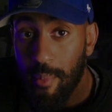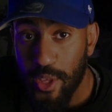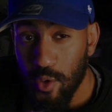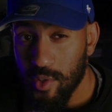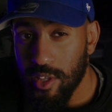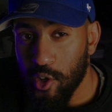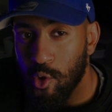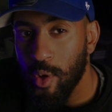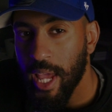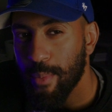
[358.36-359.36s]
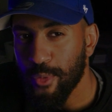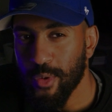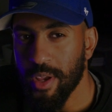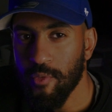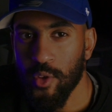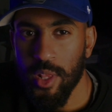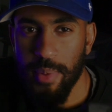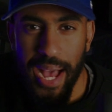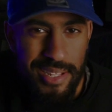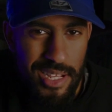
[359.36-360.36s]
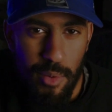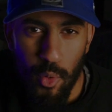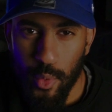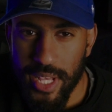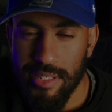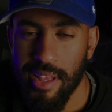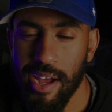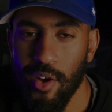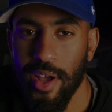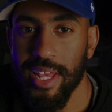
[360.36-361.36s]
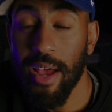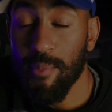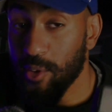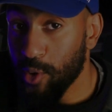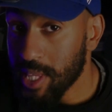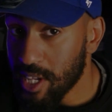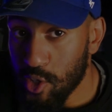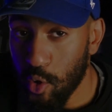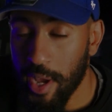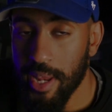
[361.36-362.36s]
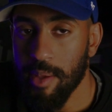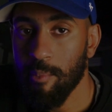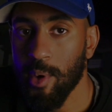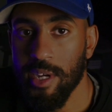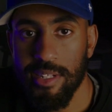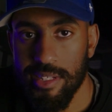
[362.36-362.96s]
I've been using the QooCam 3 for the past couple weeks now, and I've been really enjoying it, but